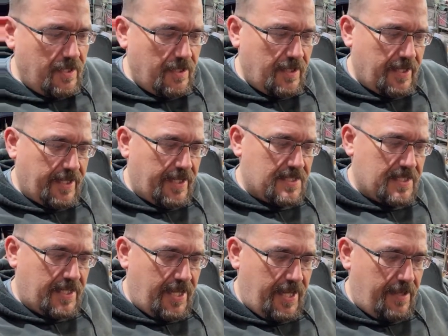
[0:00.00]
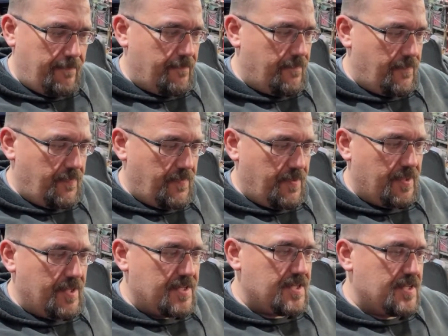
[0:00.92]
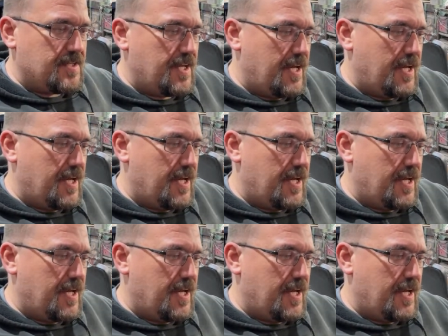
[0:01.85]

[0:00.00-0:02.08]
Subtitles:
I guess I can't. This has